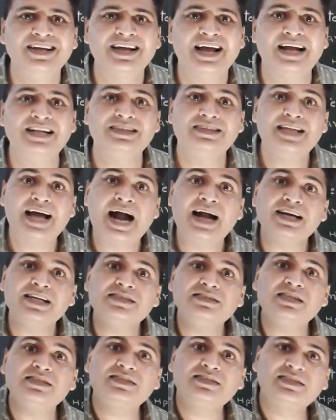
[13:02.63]
and that
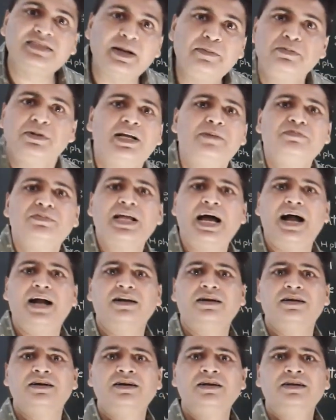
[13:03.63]
is the symptom
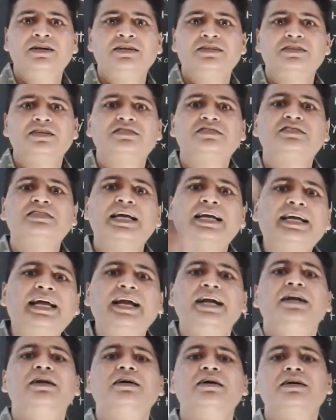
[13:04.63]
that the
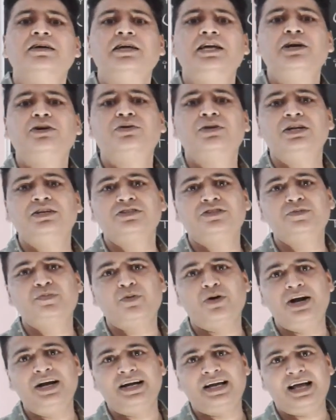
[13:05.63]
second equivalence
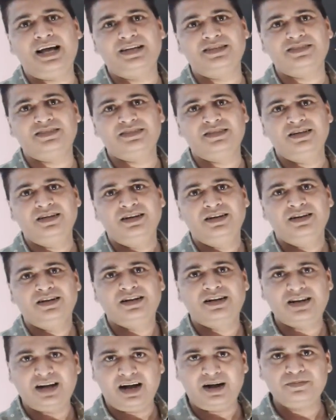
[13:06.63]
point has
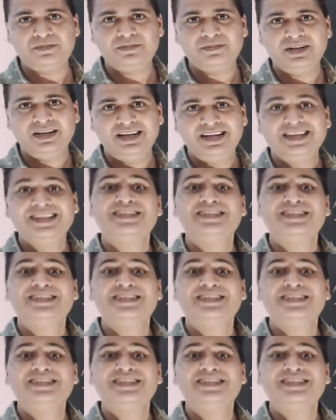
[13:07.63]
come.